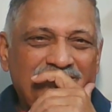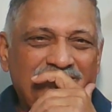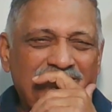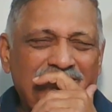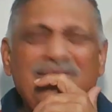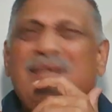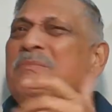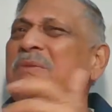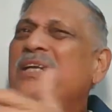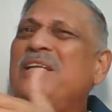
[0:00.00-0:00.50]

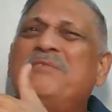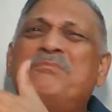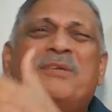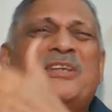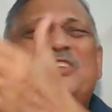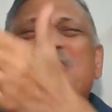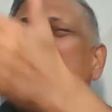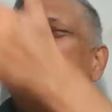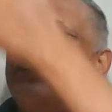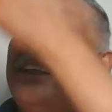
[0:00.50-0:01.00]
maybe
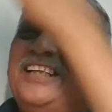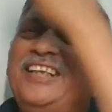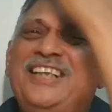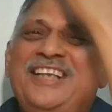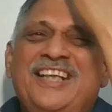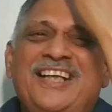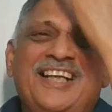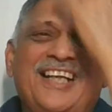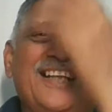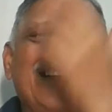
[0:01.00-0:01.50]

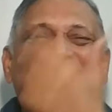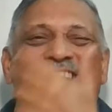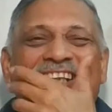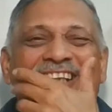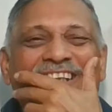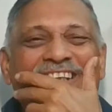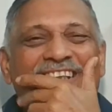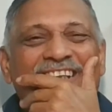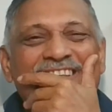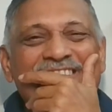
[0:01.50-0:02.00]
Panchavati and other
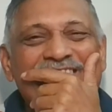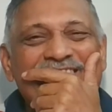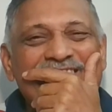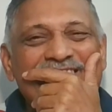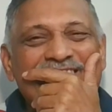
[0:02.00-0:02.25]
areas.